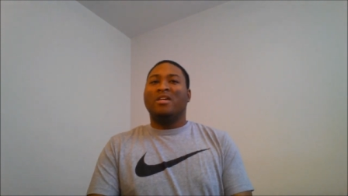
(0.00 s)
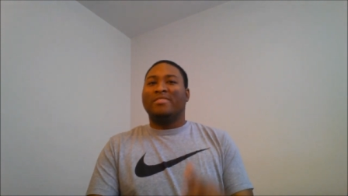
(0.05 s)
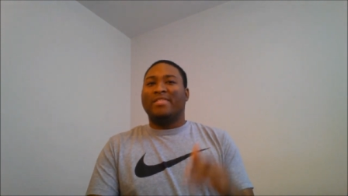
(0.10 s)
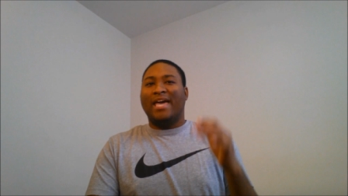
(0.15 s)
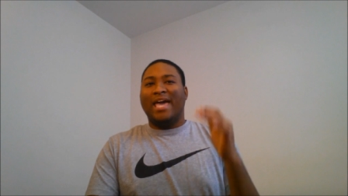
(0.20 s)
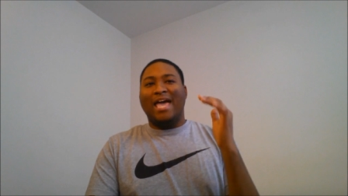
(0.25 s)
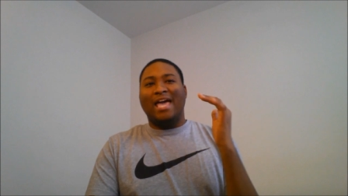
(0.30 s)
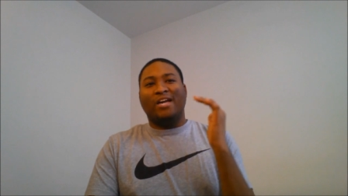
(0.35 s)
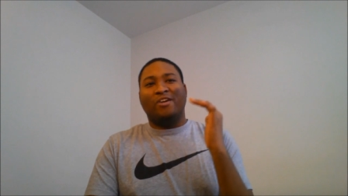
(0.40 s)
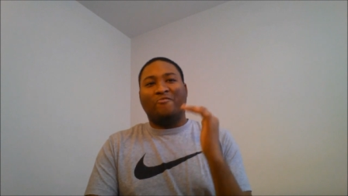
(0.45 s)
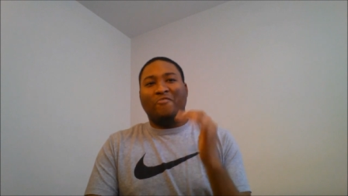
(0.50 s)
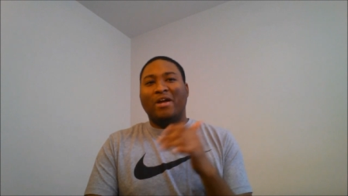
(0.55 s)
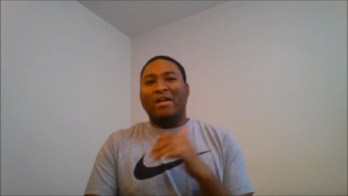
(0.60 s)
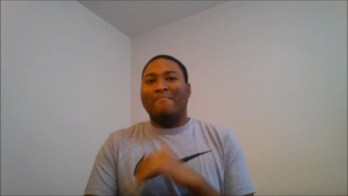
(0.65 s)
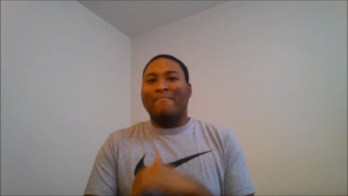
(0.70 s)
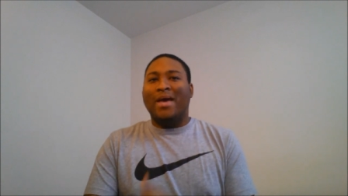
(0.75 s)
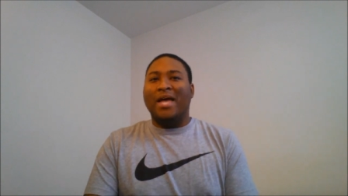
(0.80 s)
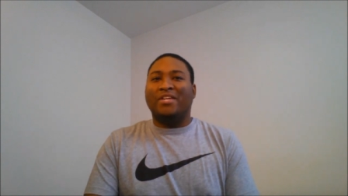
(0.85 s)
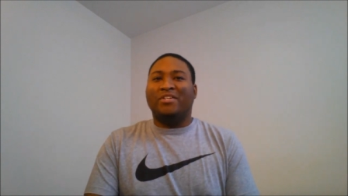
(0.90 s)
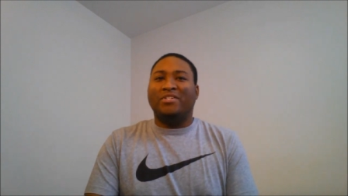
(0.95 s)
They had
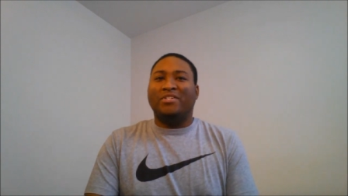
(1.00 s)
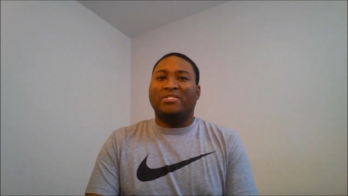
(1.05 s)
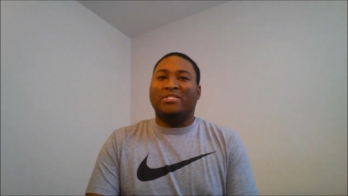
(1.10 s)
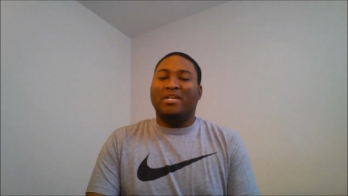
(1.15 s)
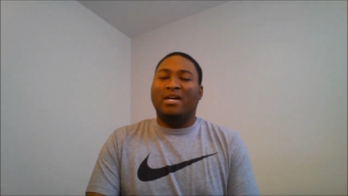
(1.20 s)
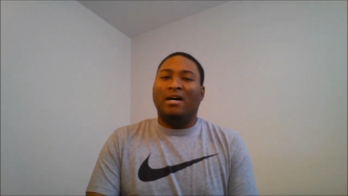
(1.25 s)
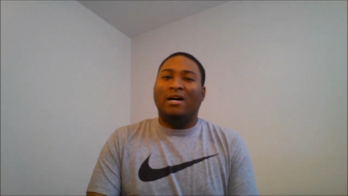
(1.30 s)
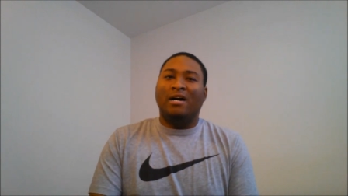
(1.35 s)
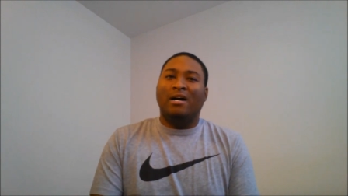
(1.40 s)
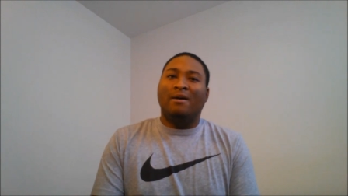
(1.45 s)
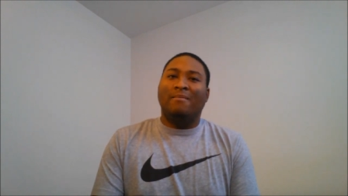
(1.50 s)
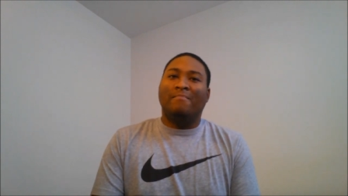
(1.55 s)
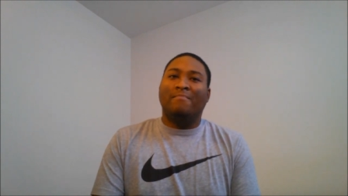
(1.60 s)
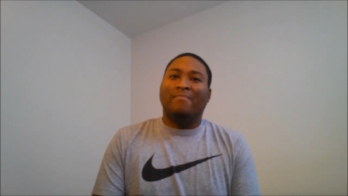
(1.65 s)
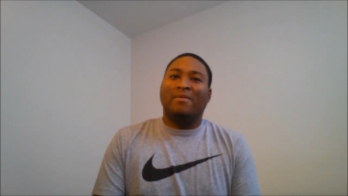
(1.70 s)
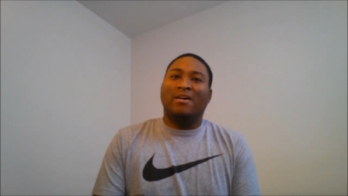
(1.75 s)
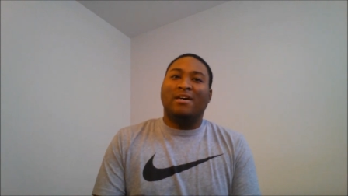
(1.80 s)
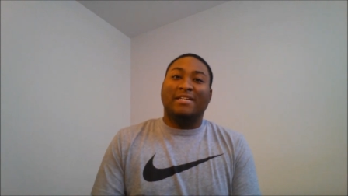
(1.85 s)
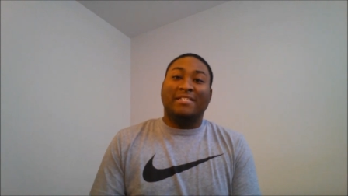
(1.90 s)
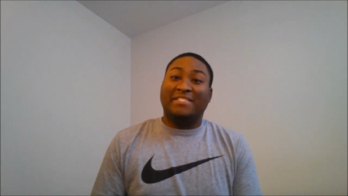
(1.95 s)
great matches. Um,
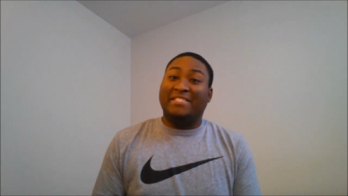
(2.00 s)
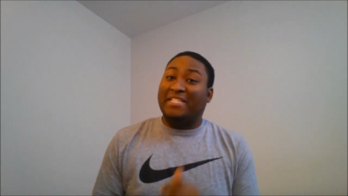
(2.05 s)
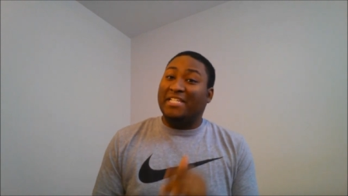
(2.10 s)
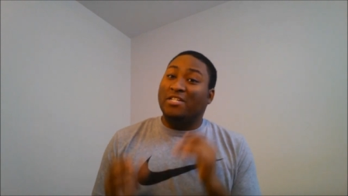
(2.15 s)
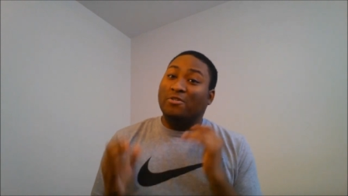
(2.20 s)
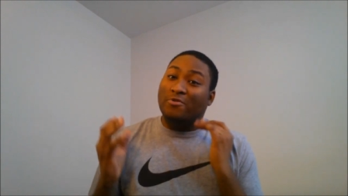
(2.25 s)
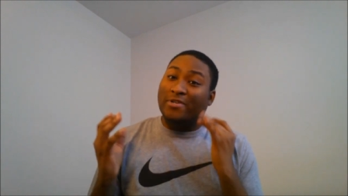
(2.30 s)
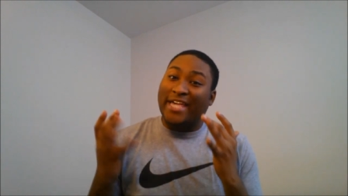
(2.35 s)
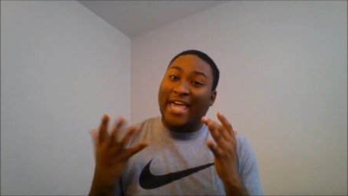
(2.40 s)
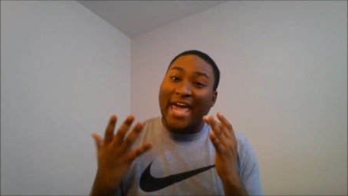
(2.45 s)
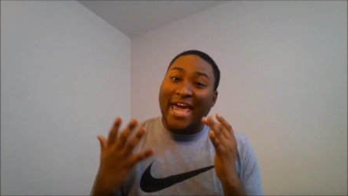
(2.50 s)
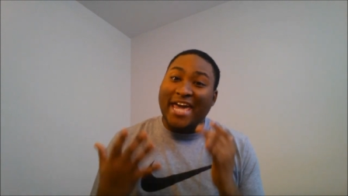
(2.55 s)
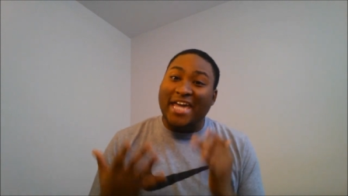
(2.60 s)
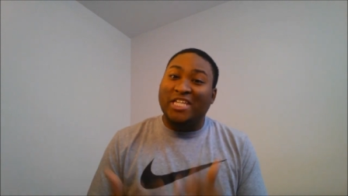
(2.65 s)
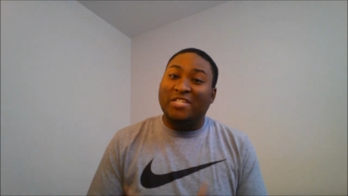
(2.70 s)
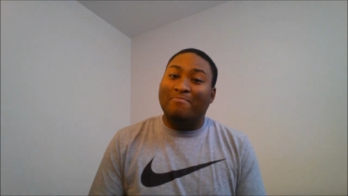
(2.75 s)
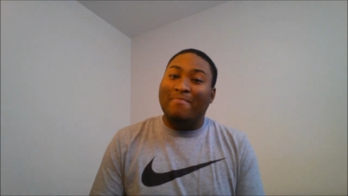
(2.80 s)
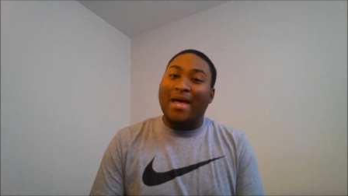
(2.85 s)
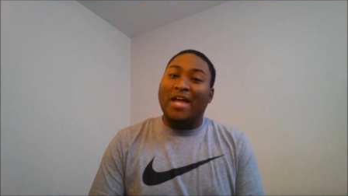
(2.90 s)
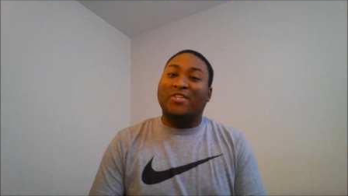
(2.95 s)
a steel
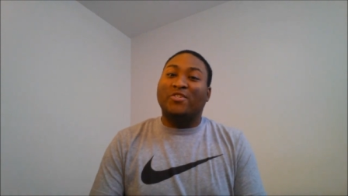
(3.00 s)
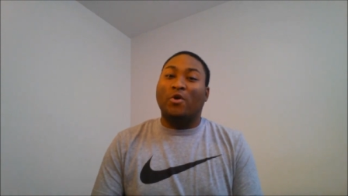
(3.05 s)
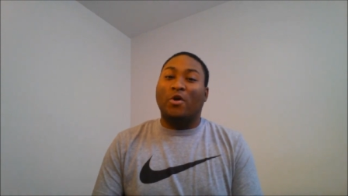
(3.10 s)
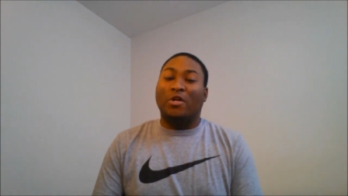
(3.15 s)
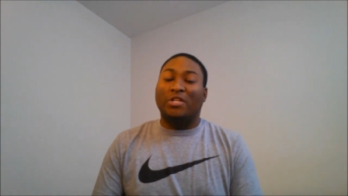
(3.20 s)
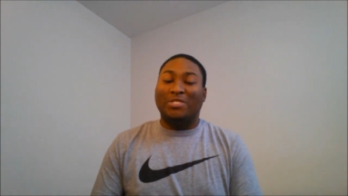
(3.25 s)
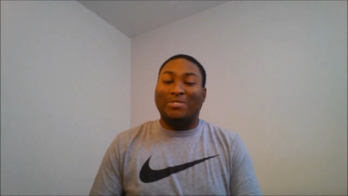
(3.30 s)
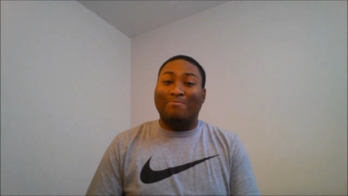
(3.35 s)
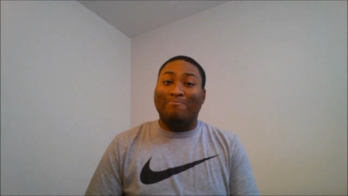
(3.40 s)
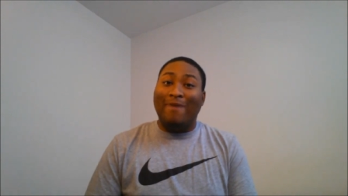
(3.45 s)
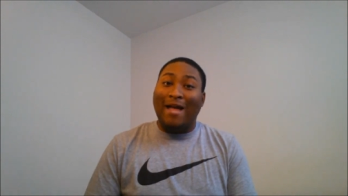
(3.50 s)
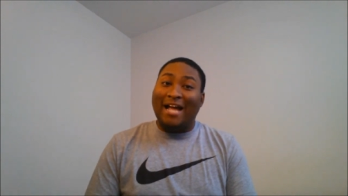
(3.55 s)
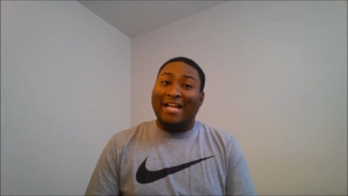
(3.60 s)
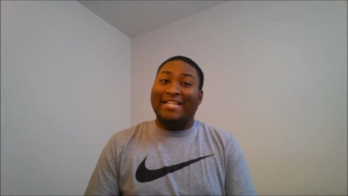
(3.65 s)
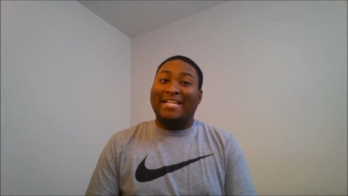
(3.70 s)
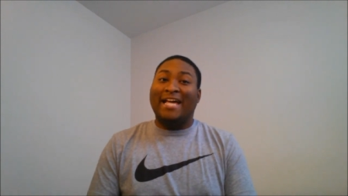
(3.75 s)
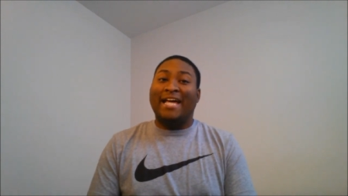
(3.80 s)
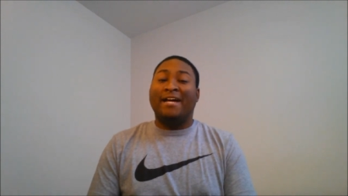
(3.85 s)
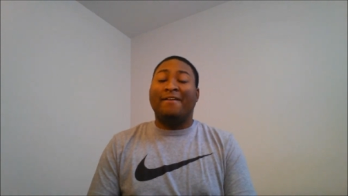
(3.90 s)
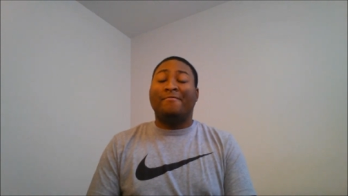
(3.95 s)
cage match on
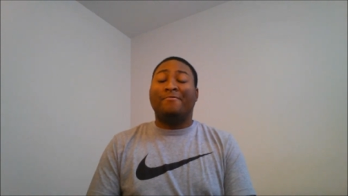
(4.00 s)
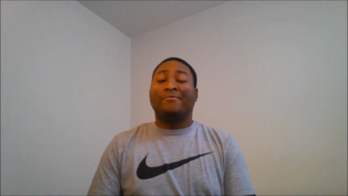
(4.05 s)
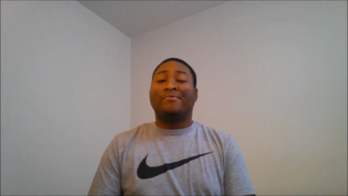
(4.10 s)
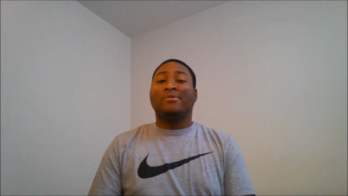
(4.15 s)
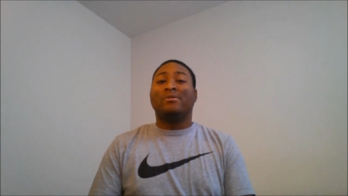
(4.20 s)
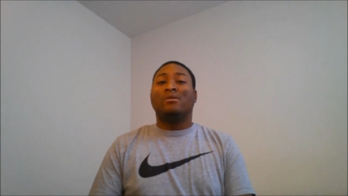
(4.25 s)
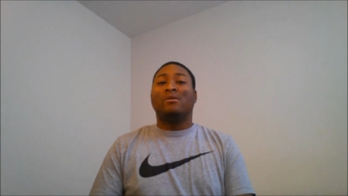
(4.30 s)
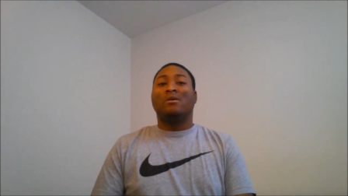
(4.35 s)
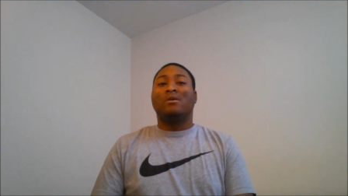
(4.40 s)
SmackDown.